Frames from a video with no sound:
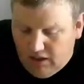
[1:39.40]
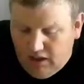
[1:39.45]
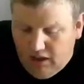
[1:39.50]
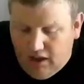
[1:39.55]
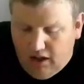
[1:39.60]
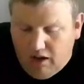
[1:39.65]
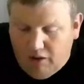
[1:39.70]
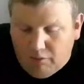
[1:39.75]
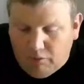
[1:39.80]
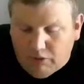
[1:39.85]

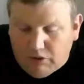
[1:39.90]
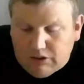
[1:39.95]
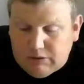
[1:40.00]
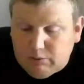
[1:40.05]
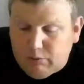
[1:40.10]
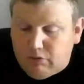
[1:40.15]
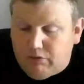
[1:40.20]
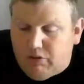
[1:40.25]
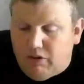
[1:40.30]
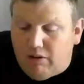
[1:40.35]
We'll just
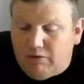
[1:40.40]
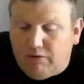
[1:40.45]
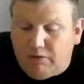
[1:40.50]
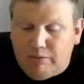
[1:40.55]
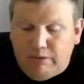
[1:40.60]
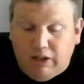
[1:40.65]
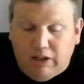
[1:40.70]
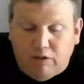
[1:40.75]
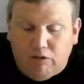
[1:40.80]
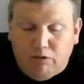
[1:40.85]
move on
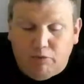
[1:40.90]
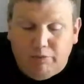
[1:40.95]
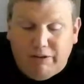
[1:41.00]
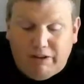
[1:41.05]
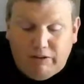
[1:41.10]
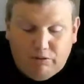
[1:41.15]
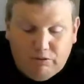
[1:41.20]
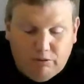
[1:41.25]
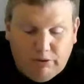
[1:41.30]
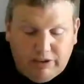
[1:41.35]
from here.
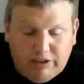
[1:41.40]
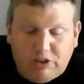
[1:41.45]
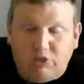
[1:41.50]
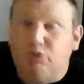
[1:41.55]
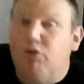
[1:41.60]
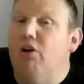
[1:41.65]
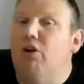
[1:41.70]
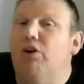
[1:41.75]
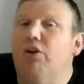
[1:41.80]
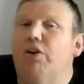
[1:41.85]
We'll get
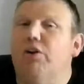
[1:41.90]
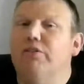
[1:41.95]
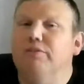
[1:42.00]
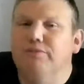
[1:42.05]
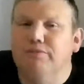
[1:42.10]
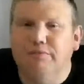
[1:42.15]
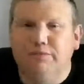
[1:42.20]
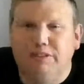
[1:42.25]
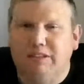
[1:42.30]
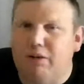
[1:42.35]
stronger.
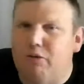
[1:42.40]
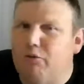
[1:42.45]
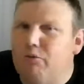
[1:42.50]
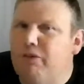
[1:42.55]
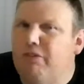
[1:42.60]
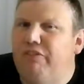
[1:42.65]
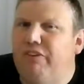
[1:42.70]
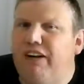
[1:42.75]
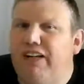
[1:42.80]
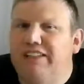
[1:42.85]
Same with
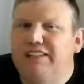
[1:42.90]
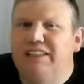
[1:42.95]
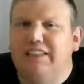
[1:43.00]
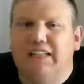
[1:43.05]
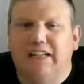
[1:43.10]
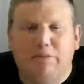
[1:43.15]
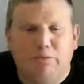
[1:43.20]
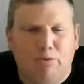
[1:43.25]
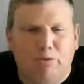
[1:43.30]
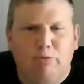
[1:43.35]
my fantasy
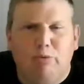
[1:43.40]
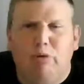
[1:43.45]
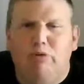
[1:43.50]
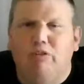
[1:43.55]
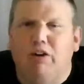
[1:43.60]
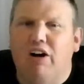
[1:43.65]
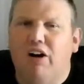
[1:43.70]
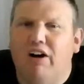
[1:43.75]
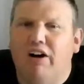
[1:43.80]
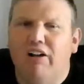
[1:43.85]
team. We'll move
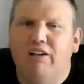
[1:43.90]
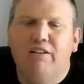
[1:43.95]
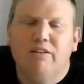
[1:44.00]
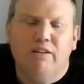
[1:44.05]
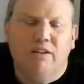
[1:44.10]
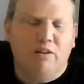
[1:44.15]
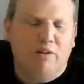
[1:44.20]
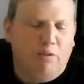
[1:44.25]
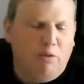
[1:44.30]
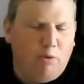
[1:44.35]
on.
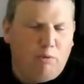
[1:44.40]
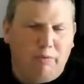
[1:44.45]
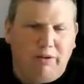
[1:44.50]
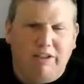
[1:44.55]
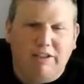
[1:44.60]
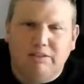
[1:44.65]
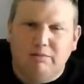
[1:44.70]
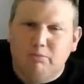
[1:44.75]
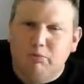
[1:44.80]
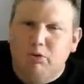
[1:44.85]
We'll make
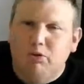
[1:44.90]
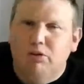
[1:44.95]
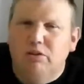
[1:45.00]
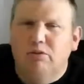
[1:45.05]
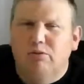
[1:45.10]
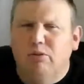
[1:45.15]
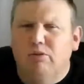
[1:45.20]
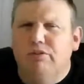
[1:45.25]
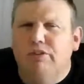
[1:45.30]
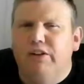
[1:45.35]
some
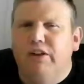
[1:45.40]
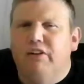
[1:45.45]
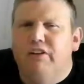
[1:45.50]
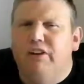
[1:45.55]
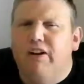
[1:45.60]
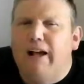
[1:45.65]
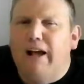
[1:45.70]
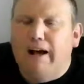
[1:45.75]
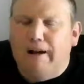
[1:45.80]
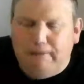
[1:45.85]
moves. We'll figure
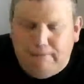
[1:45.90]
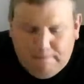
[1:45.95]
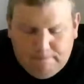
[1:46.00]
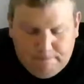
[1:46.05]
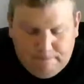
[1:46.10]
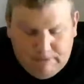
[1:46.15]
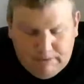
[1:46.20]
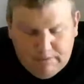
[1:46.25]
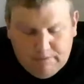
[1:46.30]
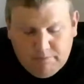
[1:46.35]
it out.
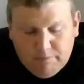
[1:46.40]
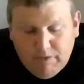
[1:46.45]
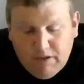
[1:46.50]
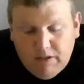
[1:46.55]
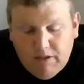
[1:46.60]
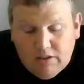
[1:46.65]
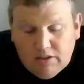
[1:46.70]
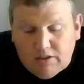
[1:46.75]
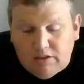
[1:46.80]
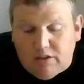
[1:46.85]

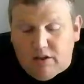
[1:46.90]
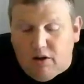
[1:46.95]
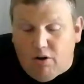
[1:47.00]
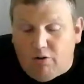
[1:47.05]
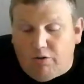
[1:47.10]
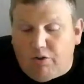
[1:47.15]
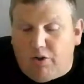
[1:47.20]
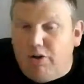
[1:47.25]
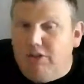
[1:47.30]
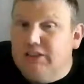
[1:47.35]

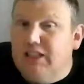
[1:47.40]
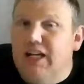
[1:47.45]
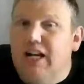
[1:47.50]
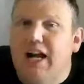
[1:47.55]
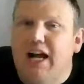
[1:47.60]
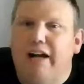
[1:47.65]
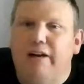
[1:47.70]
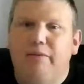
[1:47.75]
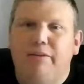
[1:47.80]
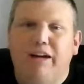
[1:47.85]
So, Thursday
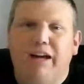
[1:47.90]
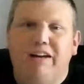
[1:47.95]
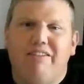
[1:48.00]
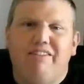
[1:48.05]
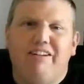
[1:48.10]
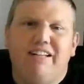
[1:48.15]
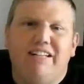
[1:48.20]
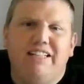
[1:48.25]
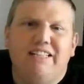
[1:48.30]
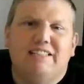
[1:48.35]
night, we have
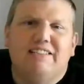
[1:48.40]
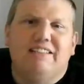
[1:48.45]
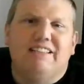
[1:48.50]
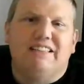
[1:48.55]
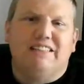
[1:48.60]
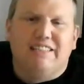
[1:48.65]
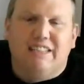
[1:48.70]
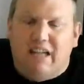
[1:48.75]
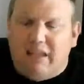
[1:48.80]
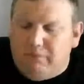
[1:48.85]
an NFC
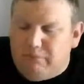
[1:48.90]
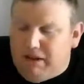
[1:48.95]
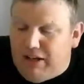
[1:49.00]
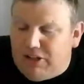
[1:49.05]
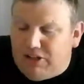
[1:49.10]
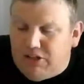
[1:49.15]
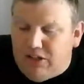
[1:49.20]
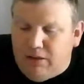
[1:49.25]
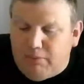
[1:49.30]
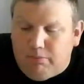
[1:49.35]
South
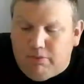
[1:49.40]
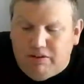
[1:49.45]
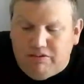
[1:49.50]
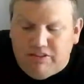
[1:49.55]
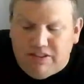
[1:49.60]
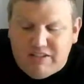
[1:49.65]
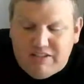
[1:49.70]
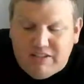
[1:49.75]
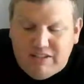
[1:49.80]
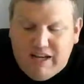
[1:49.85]
matchup of
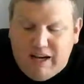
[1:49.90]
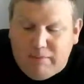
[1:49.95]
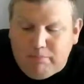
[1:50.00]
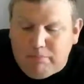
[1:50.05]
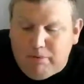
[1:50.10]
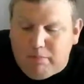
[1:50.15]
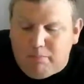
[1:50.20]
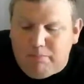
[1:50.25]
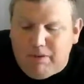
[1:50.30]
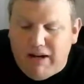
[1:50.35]
the
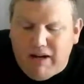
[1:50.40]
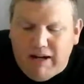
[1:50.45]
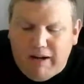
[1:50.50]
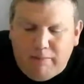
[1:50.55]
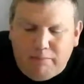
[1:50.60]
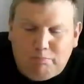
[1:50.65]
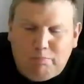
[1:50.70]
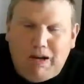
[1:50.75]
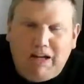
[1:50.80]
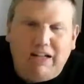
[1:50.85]
Tampa Bay
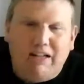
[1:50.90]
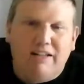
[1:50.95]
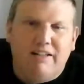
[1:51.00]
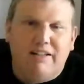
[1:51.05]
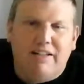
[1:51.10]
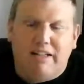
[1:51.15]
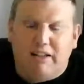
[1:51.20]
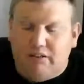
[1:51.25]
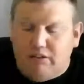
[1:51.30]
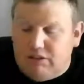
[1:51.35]

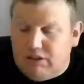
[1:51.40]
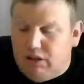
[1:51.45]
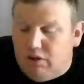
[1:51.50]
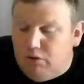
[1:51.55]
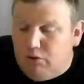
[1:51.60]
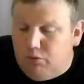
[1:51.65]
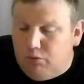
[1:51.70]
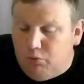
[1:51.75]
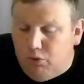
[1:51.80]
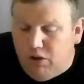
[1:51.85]
Buccaneers,
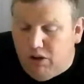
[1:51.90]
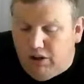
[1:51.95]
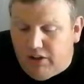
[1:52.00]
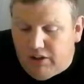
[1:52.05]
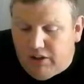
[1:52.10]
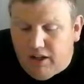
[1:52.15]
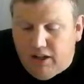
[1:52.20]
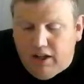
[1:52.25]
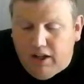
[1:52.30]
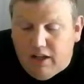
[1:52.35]

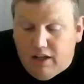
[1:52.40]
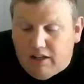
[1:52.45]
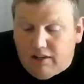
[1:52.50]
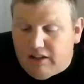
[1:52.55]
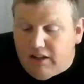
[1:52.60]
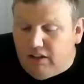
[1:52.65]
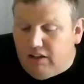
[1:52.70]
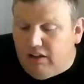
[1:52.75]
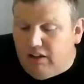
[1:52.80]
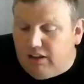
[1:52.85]
0-1.
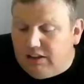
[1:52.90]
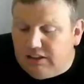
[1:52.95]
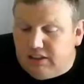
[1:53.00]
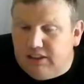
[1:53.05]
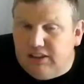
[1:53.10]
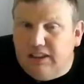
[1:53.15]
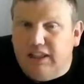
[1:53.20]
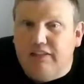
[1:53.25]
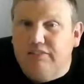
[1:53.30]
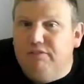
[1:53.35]
They lost to
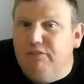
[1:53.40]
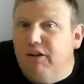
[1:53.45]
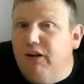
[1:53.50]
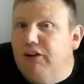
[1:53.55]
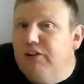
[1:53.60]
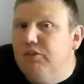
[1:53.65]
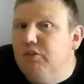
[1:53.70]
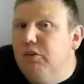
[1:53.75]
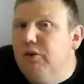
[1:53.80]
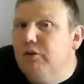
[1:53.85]
San
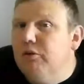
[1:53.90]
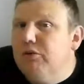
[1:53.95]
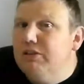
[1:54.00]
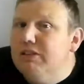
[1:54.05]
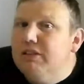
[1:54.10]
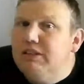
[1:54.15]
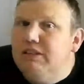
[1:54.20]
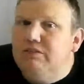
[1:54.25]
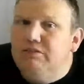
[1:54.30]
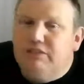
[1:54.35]
Fran
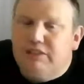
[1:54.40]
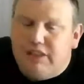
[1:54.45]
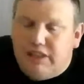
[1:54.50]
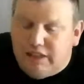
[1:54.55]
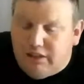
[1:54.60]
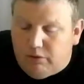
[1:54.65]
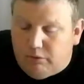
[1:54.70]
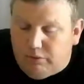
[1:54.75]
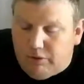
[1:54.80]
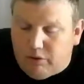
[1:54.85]
31-17
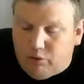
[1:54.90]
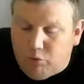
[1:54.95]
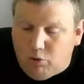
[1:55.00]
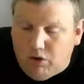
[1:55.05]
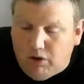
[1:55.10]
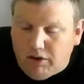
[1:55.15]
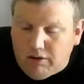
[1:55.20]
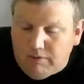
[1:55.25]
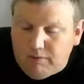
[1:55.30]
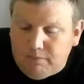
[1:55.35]
in week
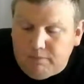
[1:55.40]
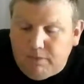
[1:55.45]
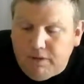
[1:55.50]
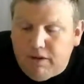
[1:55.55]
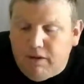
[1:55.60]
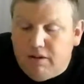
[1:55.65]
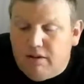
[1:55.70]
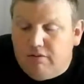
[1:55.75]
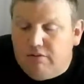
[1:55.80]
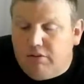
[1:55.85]
one
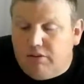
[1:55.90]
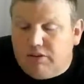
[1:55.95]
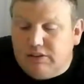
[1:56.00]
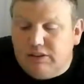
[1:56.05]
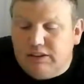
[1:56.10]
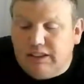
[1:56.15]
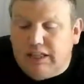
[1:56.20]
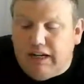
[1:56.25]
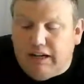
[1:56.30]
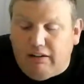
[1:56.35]

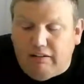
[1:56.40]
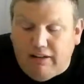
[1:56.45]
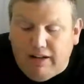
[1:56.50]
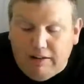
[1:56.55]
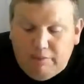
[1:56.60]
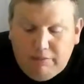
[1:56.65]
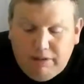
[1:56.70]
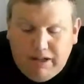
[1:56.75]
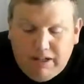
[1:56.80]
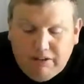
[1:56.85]
versus the
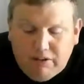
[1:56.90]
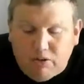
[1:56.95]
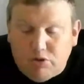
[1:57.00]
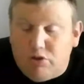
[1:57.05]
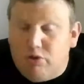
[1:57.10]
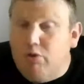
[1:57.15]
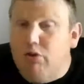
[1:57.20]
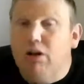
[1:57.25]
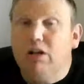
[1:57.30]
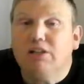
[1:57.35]
Carolina Panthers,
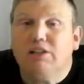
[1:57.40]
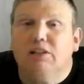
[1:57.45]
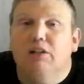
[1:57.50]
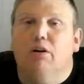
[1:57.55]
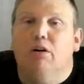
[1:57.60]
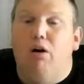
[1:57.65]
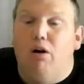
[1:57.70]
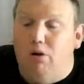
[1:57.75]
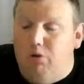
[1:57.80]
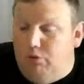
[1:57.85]
who were
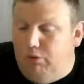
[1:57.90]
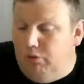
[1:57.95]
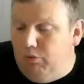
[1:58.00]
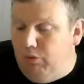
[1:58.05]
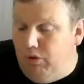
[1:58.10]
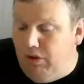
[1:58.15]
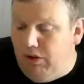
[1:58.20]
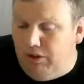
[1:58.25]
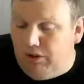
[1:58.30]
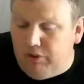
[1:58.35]
also
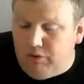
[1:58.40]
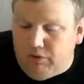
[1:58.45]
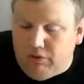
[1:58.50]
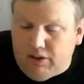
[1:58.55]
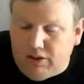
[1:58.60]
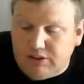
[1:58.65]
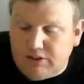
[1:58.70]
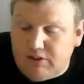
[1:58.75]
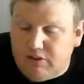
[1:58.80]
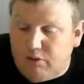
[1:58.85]
0-1, who
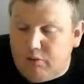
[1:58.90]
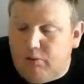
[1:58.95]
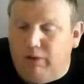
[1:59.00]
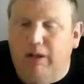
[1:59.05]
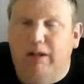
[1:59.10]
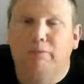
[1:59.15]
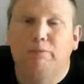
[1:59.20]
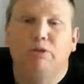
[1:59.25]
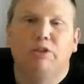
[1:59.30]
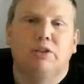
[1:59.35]
lost to the
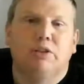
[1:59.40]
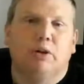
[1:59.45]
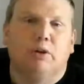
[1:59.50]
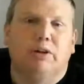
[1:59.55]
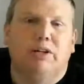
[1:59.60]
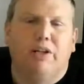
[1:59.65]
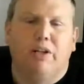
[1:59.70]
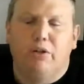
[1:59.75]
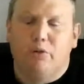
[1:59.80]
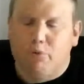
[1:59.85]
Rams
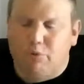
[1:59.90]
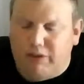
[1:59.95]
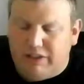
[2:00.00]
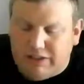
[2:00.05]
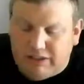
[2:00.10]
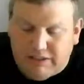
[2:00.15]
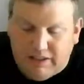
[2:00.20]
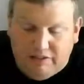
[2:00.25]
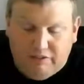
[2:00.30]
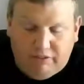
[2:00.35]

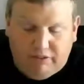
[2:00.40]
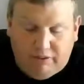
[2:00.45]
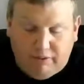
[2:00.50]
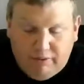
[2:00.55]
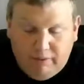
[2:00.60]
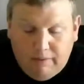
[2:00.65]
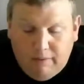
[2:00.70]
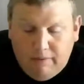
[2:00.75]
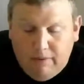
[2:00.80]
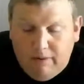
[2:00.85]
30-27.
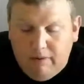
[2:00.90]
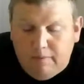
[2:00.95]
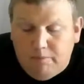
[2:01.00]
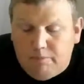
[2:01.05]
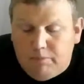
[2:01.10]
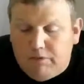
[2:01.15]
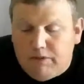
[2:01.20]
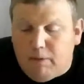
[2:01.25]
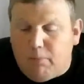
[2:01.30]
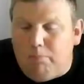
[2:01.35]

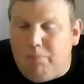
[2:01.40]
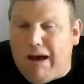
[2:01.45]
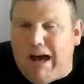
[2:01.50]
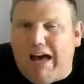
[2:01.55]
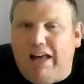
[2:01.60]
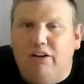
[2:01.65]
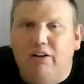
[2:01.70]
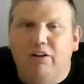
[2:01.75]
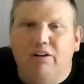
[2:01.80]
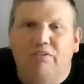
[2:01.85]
The
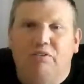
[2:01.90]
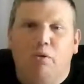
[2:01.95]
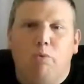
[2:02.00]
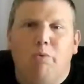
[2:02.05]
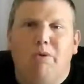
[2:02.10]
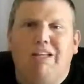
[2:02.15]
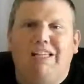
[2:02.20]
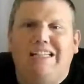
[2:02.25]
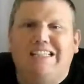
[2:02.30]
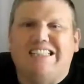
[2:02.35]
battle of the
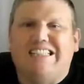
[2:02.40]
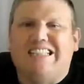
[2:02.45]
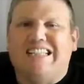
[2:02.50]
winless